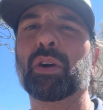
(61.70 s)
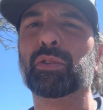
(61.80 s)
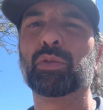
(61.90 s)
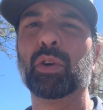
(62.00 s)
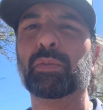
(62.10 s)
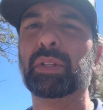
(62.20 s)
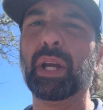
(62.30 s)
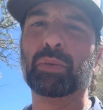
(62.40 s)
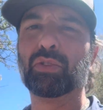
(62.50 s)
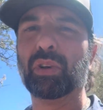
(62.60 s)
as sort of a
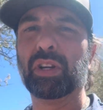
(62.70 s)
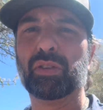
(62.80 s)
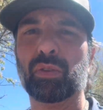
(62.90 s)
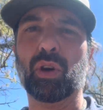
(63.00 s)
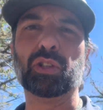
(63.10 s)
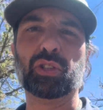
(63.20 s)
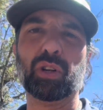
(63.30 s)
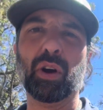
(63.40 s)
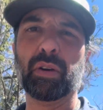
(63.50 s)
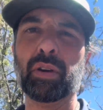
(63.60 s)
demonstration launch
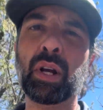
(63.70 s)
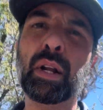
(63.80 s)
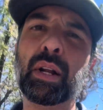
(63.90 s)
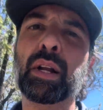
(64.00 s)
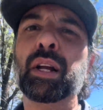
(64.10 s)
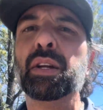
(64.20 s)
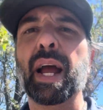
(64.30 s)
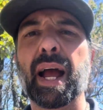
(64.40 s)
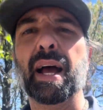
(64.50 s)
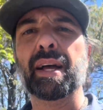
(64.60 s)
garden
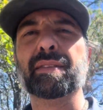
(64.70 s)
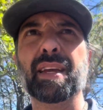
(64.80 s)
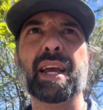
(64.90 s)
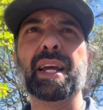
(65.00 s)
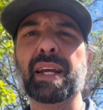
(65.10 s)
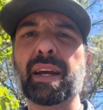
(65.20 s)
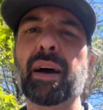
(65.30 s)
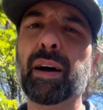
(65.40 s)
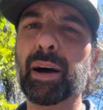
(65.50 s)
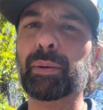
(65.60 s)
as a
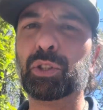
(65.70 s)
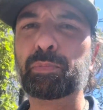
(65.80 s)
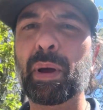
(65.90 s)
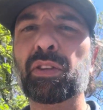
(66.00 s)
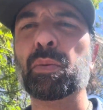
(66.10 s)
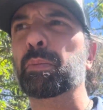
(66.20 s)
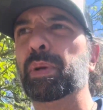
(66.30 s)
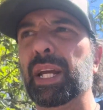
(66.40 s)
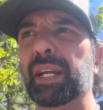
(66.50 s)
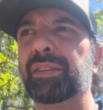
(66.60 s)
specimen
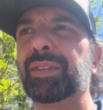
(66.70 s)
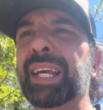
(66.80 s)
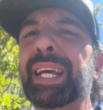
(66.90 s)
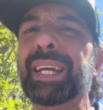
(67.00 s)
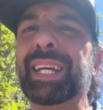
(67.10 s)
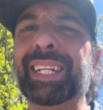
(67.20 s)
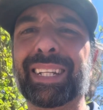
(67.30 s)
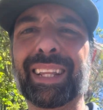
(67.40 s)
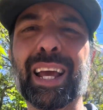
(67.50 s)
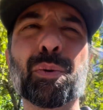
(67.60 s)
piece
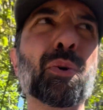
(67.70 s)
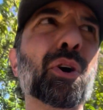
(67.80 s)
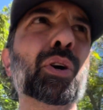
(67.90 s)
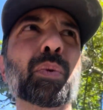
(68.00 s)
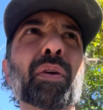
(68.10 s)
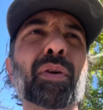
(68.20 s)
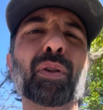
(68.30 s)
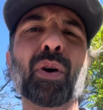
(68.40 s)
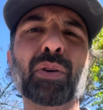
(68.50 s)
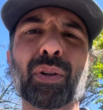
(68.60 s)
to then work with
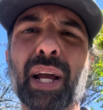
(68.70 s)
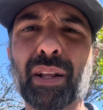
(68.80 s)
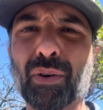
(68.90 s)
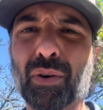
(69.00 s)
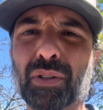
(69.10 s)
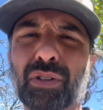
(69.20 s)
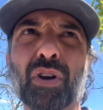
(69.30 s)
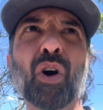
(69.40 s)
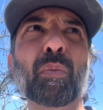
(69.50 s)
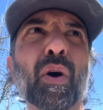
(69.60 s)
local landlords
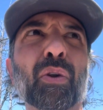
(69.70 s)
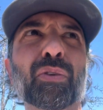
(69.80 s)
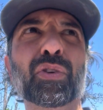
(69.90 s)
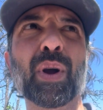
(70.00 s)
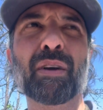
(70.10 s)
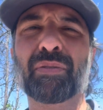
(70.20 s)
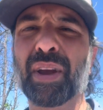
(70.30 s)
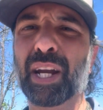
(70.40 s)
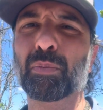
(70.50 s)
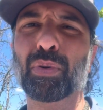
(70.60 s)
and homeowners who have
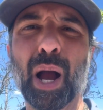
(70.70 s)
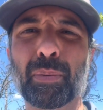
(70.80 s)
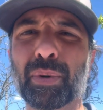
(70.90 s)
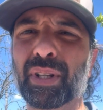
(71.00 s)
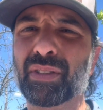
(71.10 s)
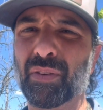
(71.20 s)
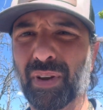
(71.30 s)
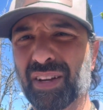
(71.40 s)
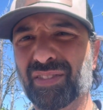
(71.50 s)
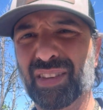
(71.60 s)
vacant properties that
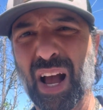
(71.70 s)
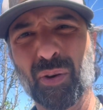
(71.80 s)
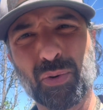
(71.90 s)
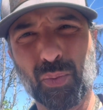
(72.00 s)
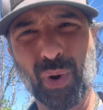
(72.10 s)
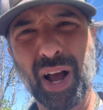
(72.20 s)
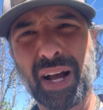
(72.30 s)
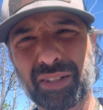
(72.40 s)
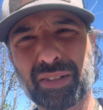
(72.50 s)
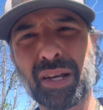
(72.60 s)
face south or
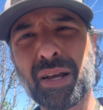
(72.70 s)
west,